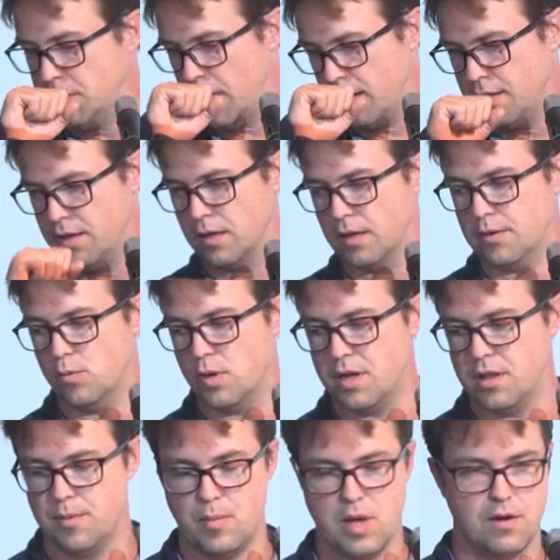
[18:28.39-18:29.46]
And I think one of
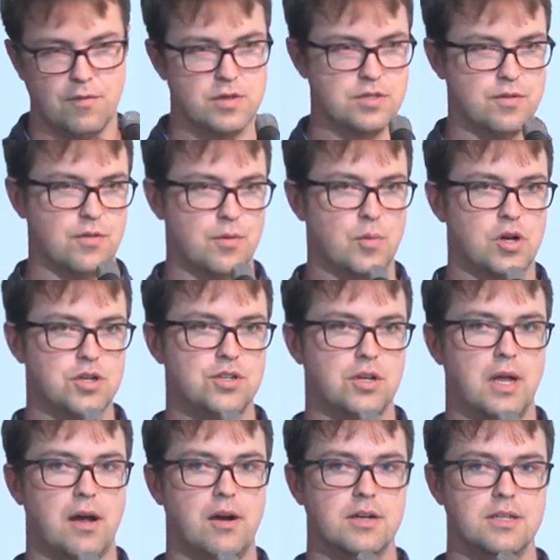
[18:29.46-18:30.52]
the benefits of the
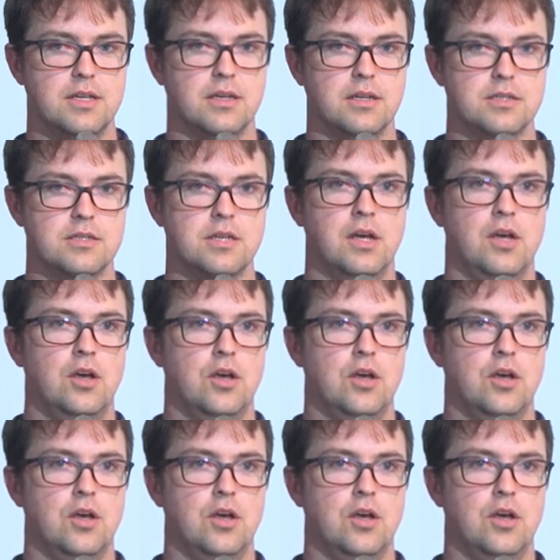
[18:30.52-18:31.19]
modularity is